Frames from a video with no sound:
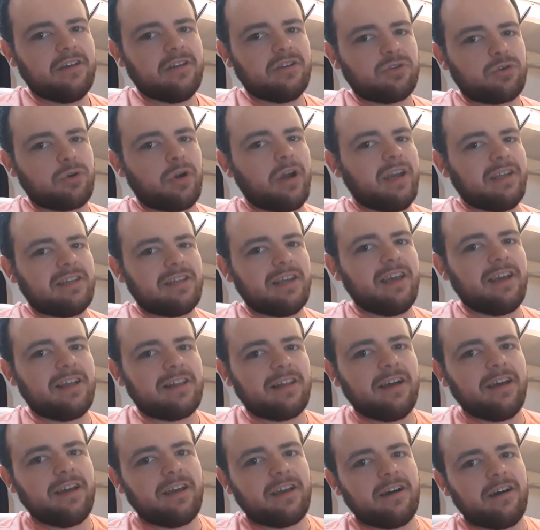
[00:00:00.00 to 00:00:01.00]
try
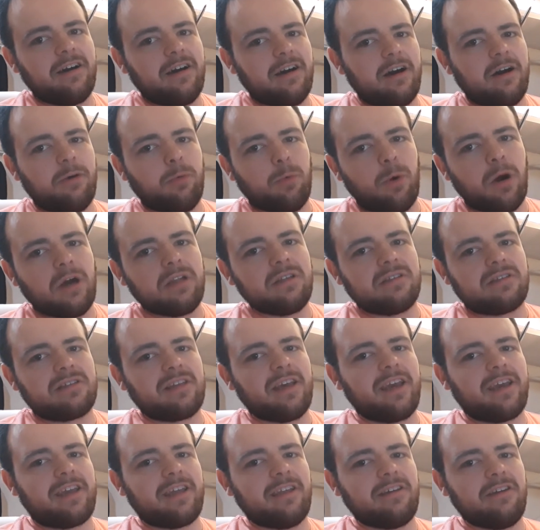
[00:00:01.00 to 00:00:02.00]
take like a 1
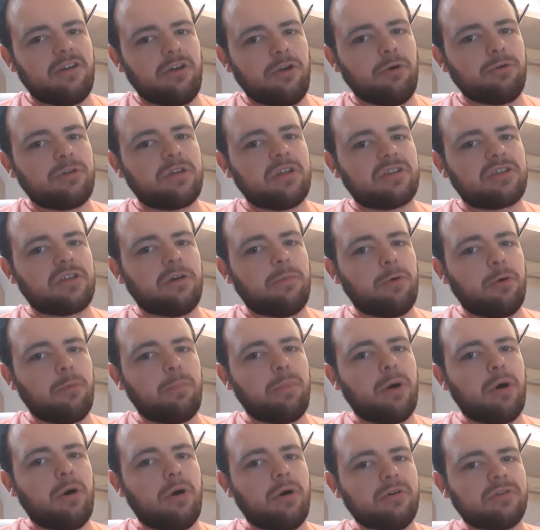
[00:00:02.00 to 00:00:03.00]
second noticeable
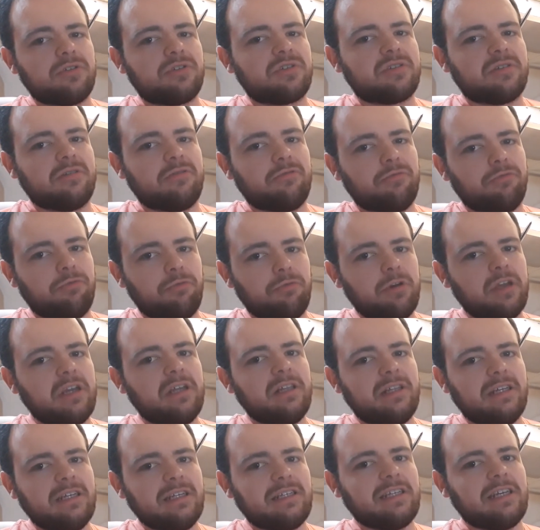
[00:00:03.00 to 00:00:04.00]
pause
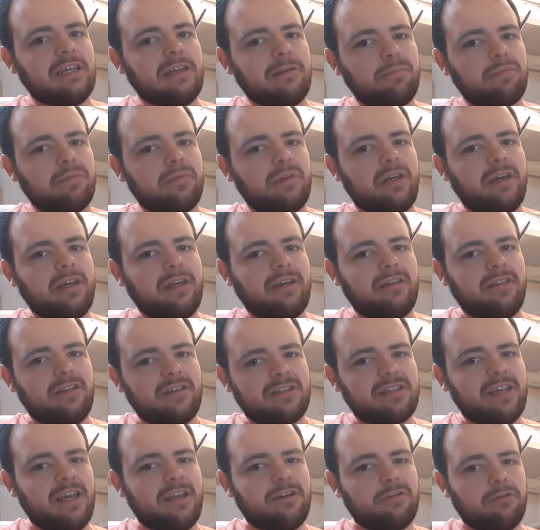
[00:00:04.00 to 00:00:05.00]
really deep. Like
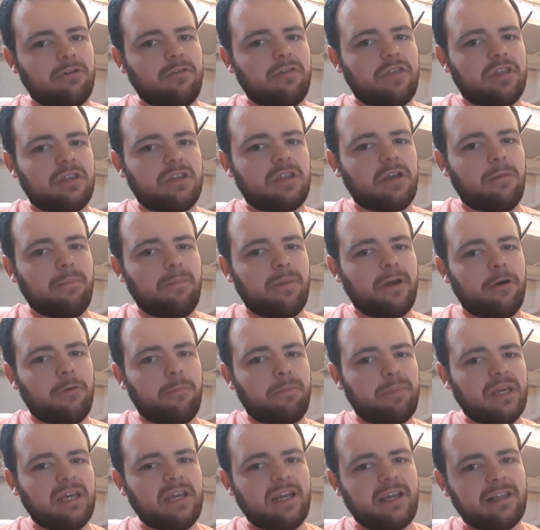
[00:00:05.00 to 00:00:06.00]
the center of the dumbbell
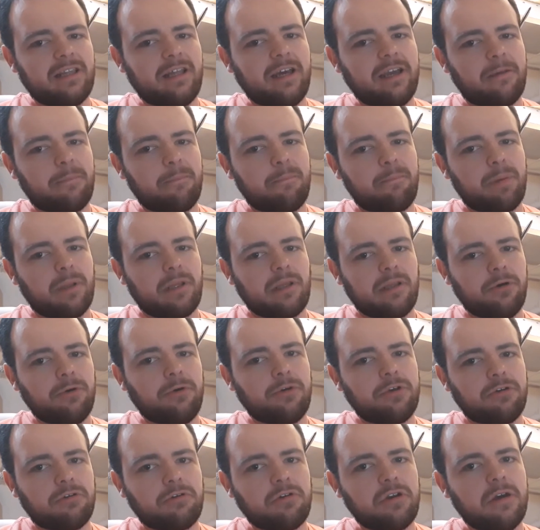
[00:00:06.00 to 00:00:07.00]
being like
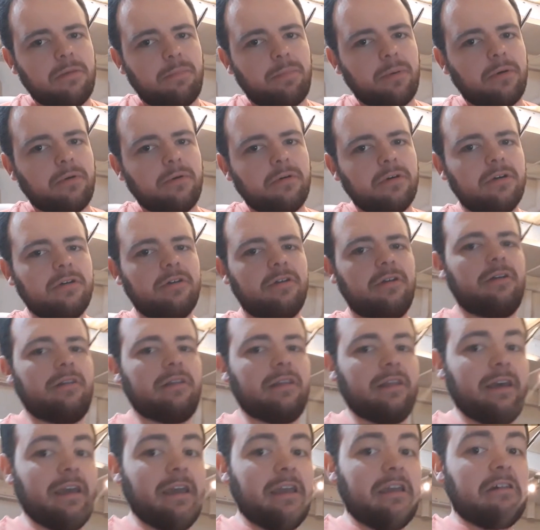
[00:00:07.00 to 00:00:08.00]
below your nipple.
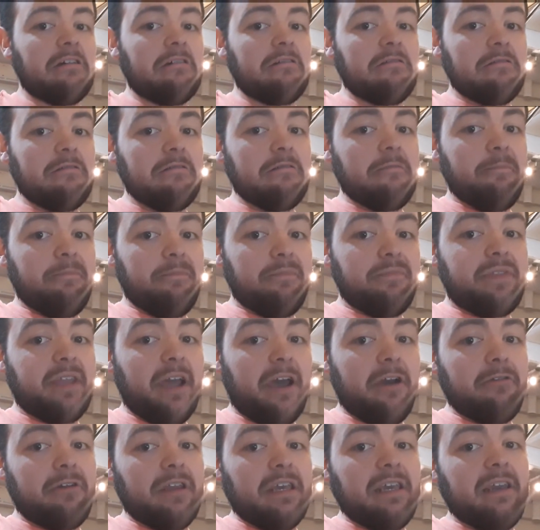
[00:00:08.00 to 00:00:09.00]
Like
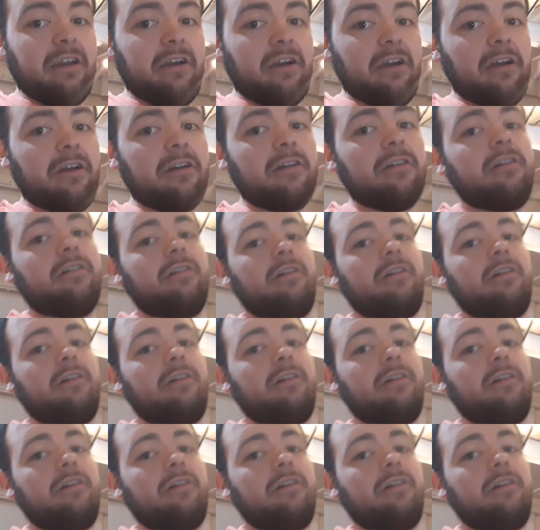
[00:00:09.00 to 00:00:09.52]
down here.